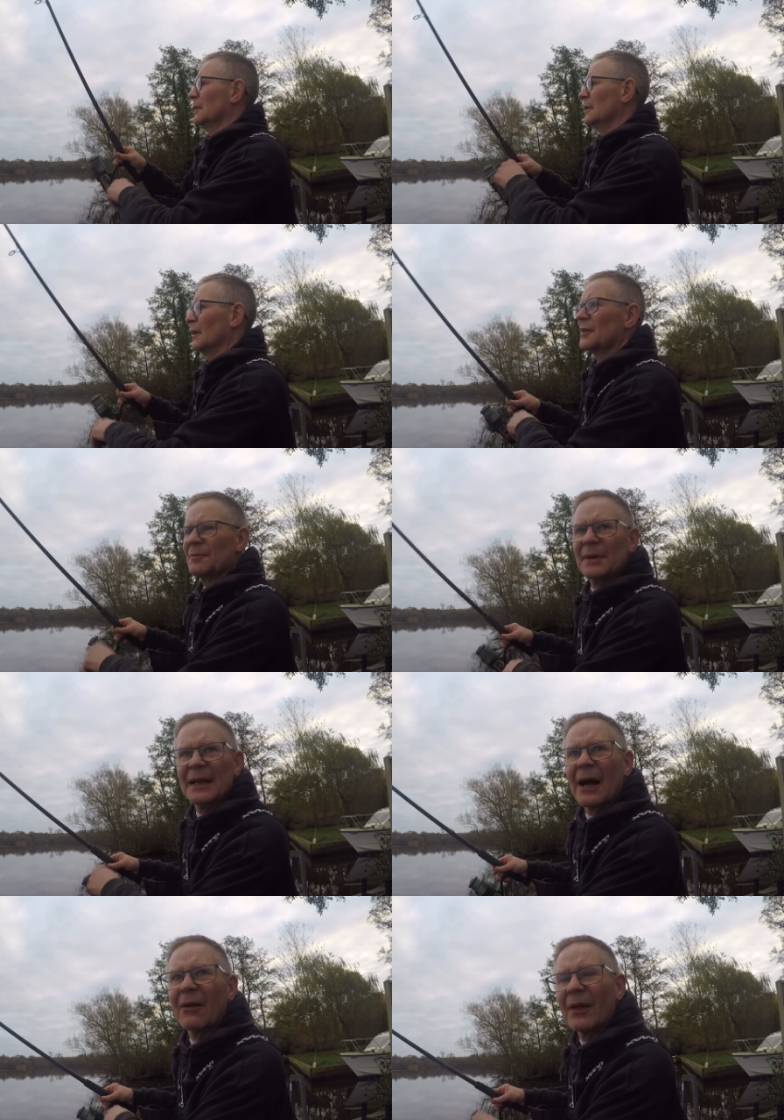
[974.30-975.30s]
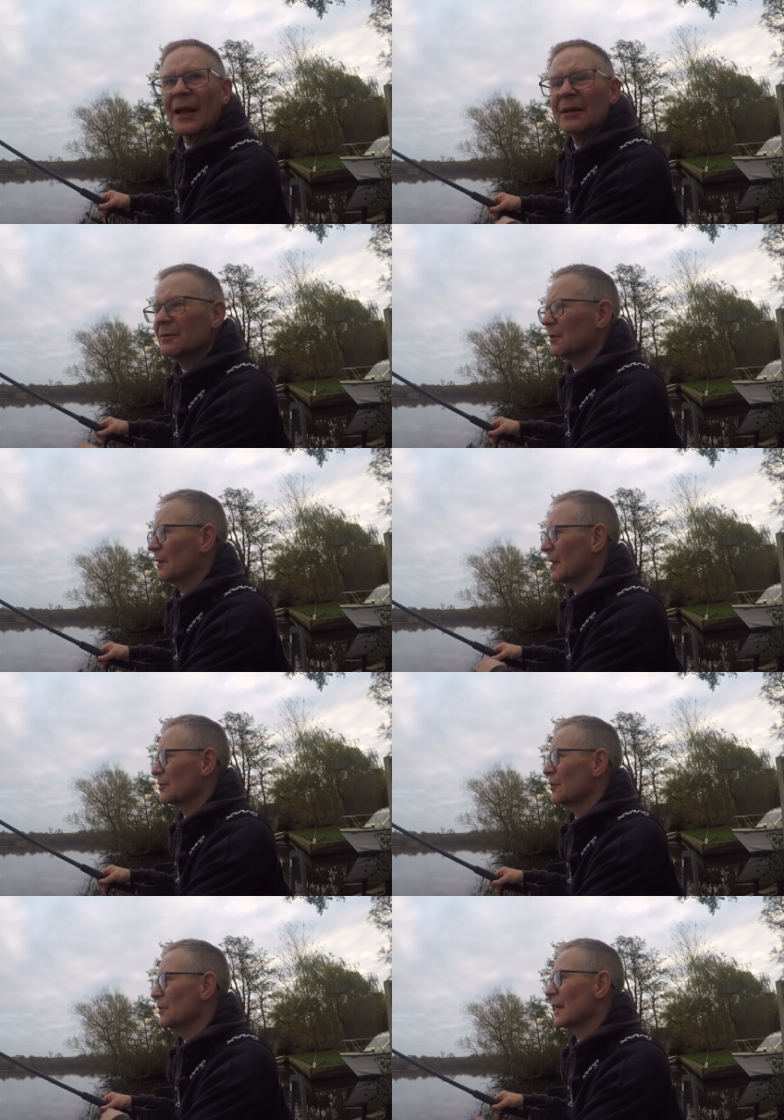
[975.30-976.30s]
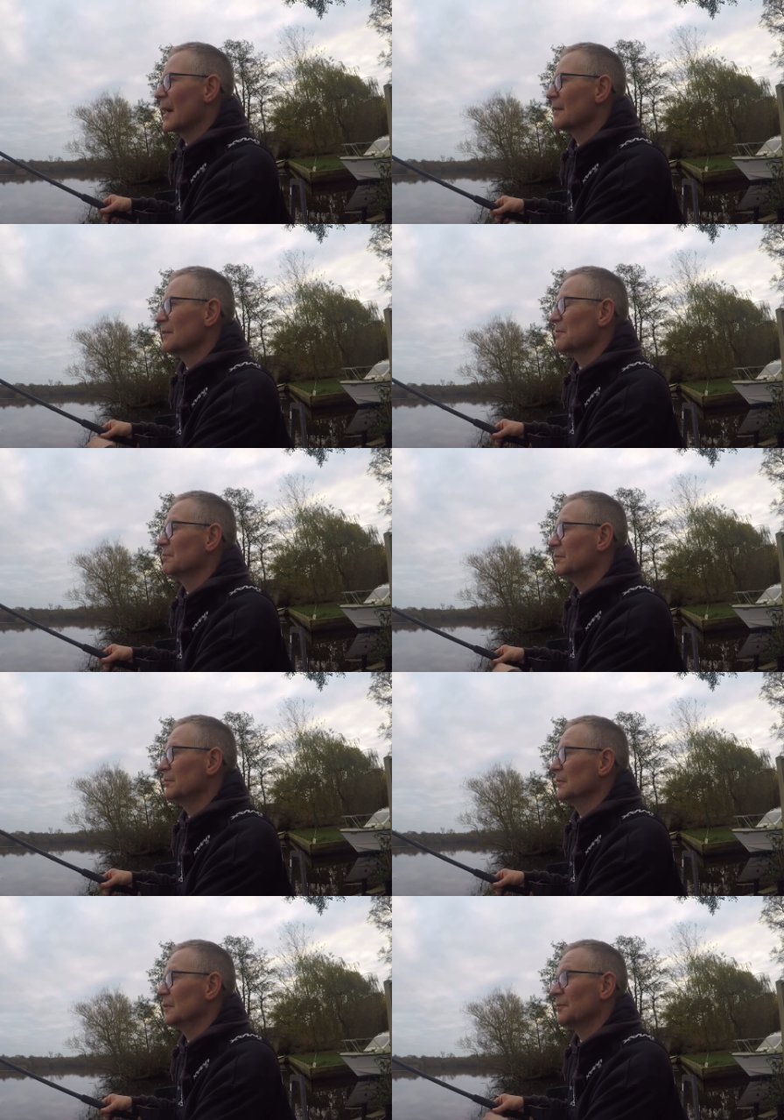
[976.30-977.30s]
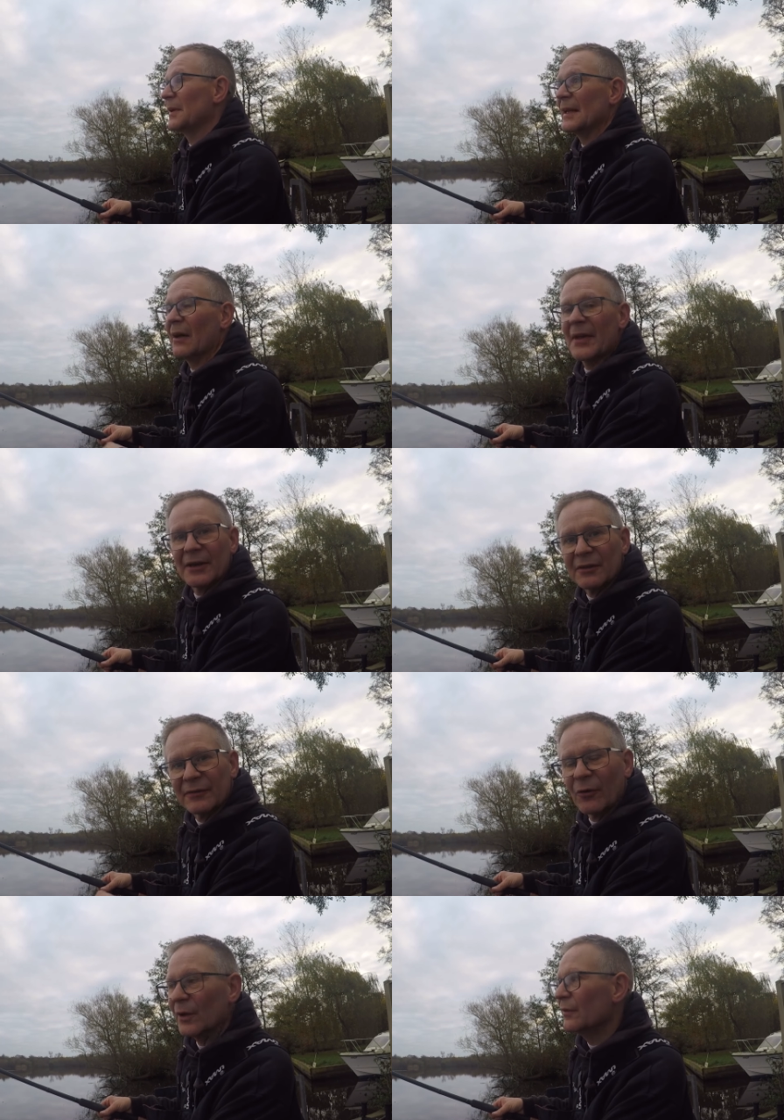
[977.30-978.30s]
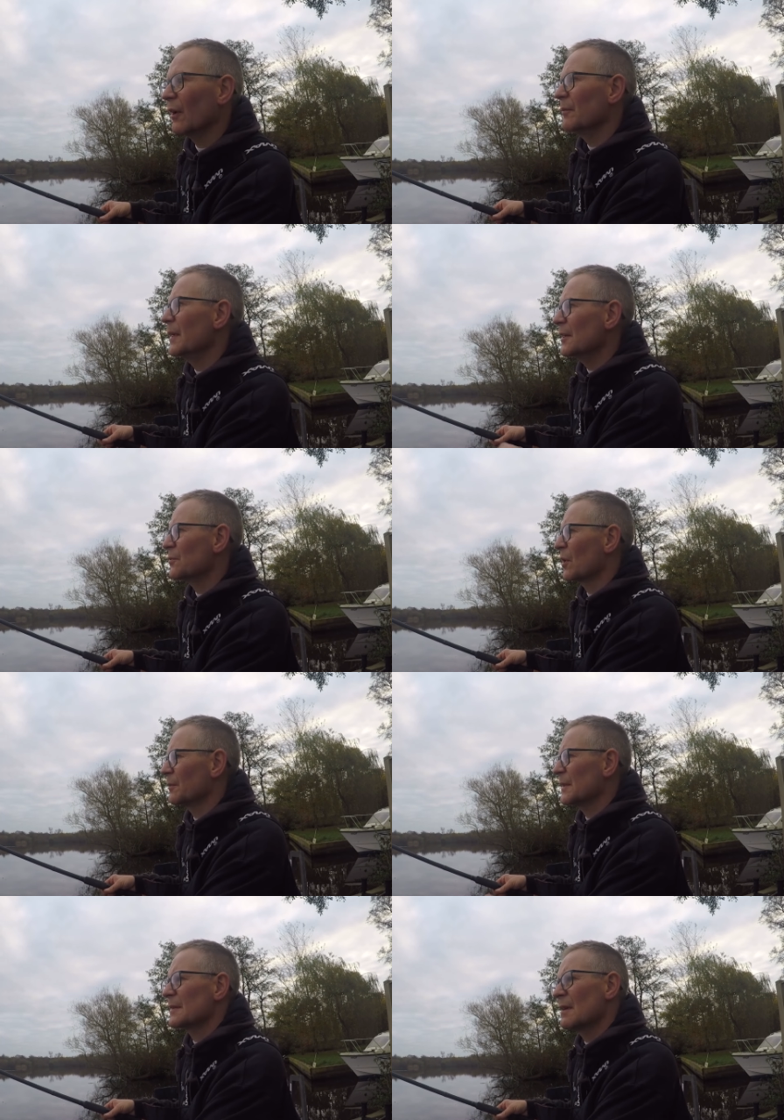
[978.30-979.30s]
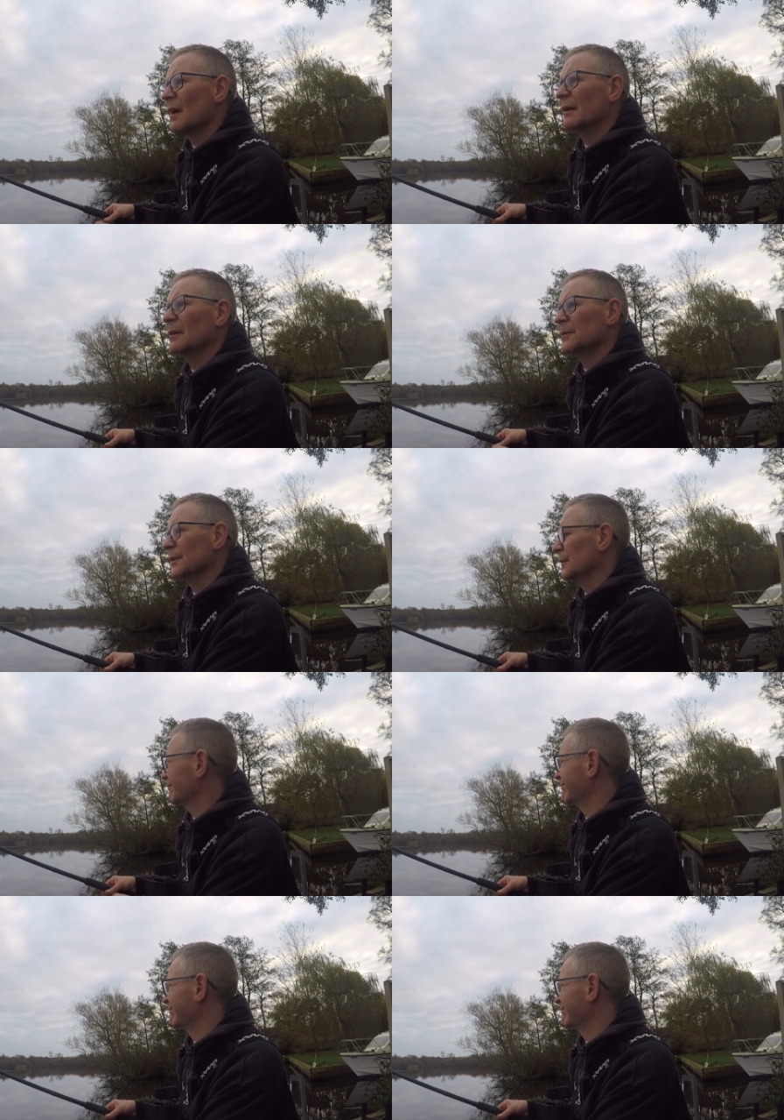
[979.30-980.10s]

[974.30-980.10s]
It's been out there, well, I've had 2 casts, and it's been out there a good 45 minutes while I've been setting up. So I'm